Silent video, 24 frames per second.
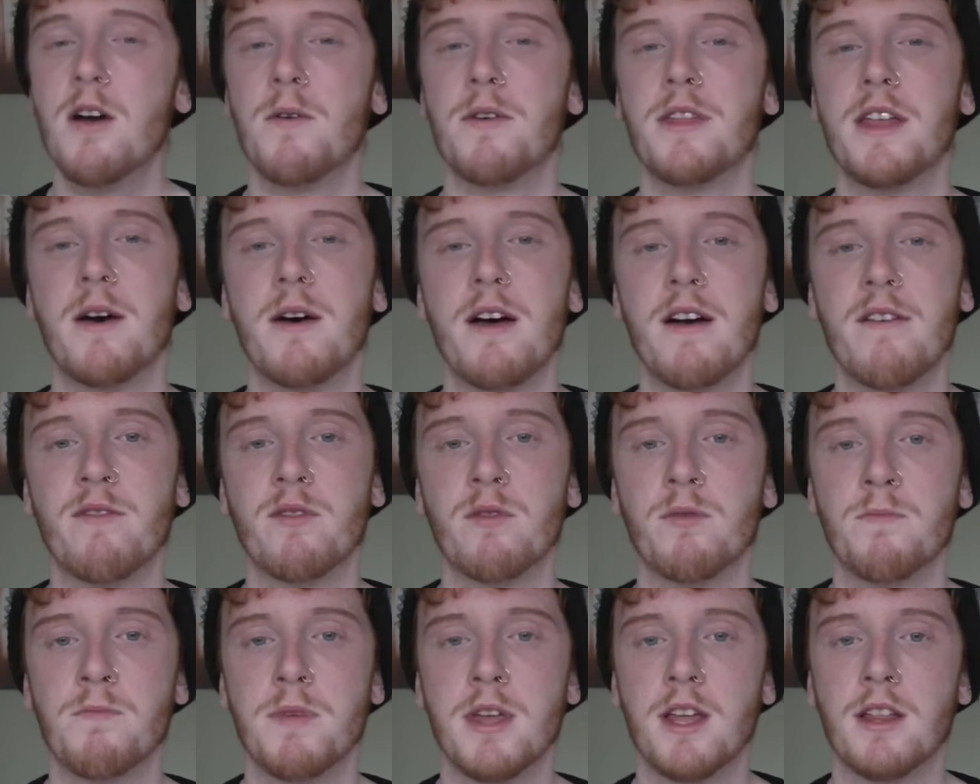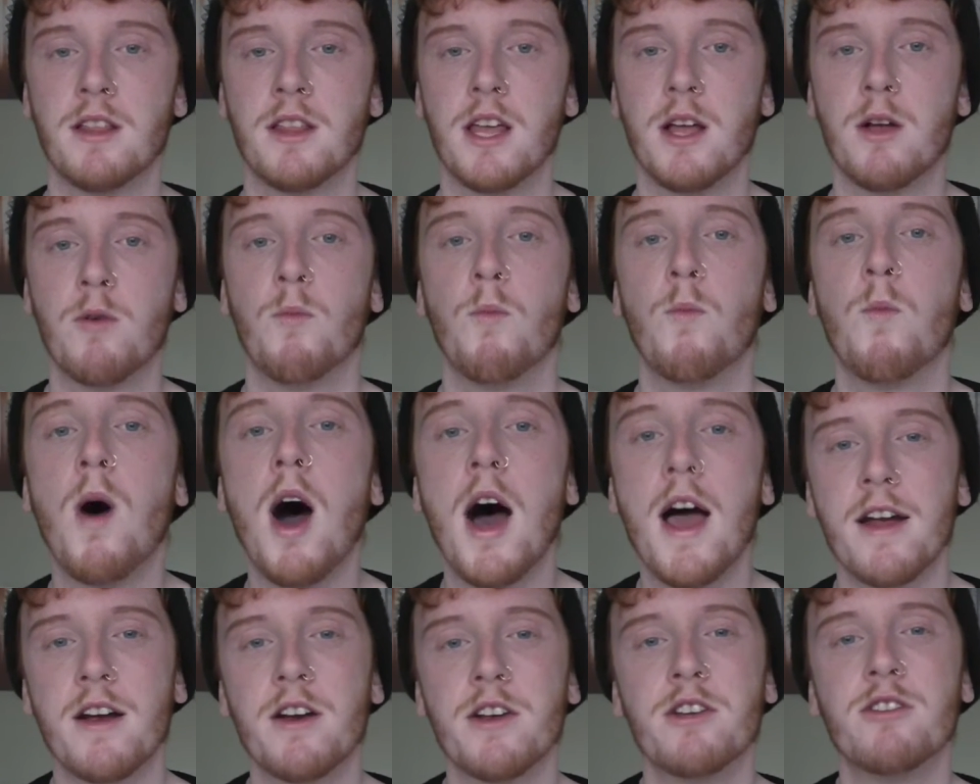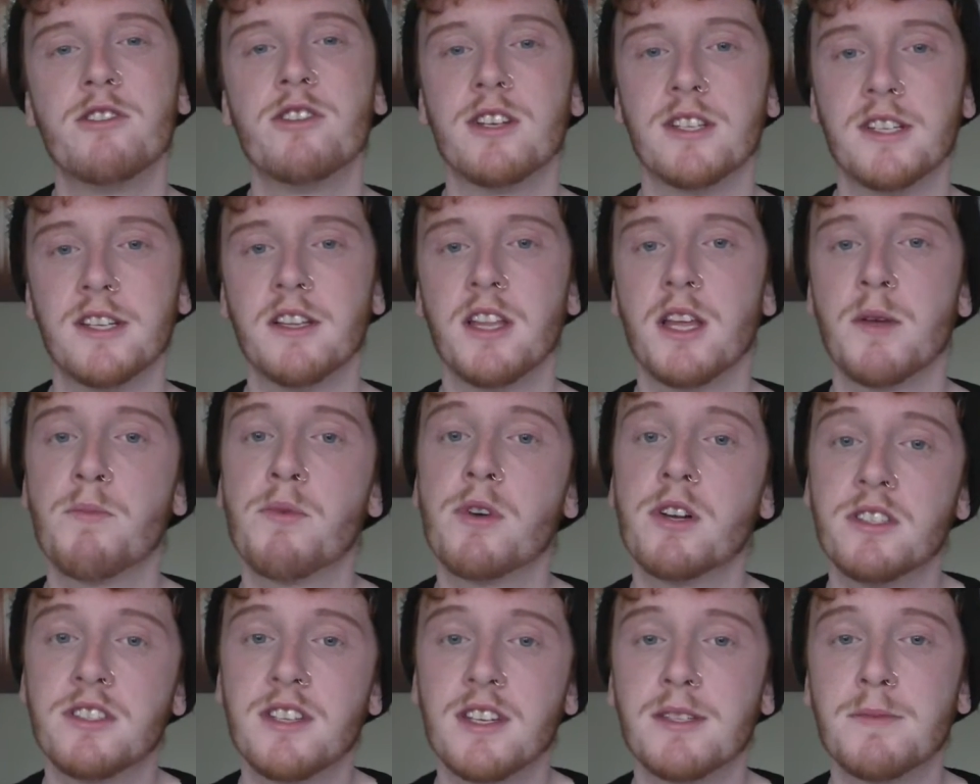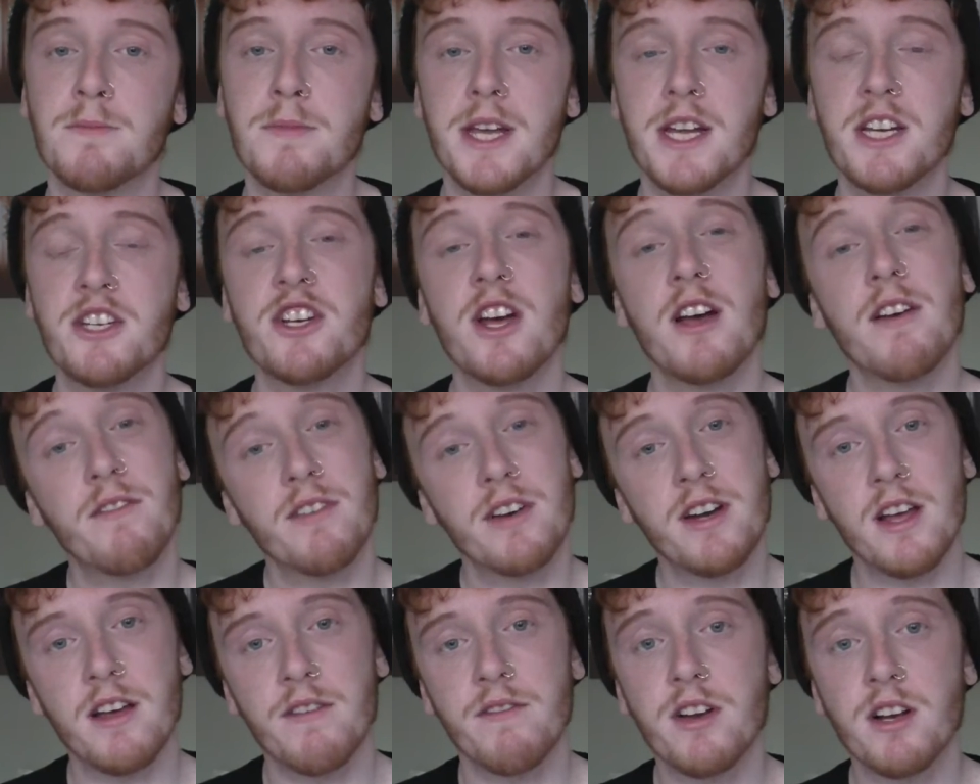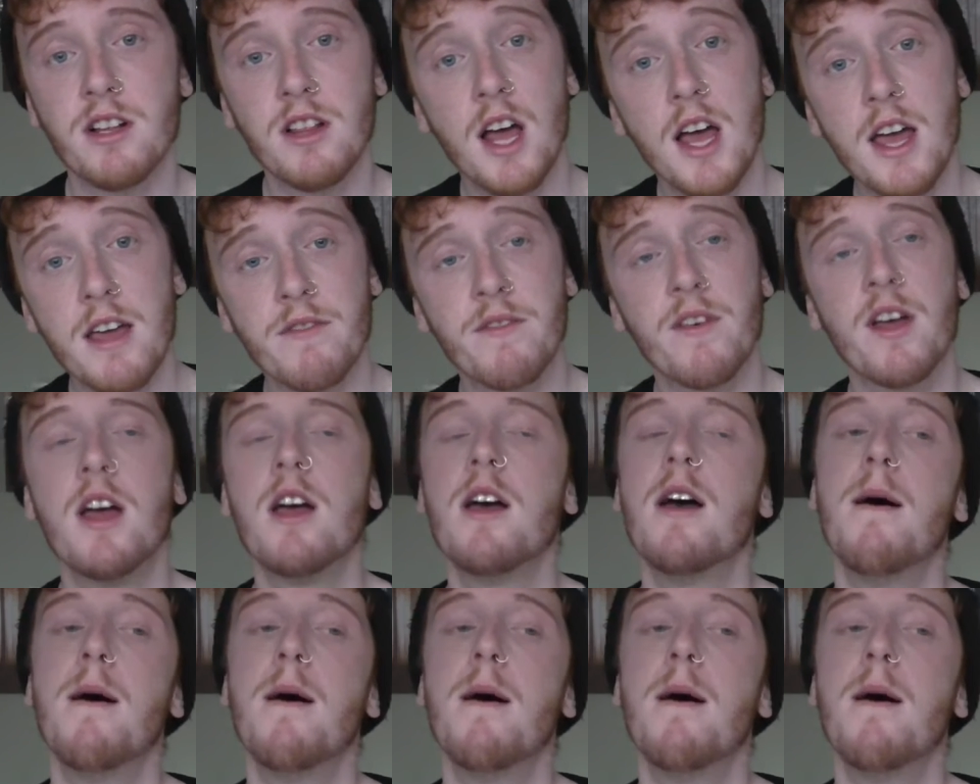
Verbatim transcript: without everyone being like why are you dressing like Prince Princess Peach every day of your life.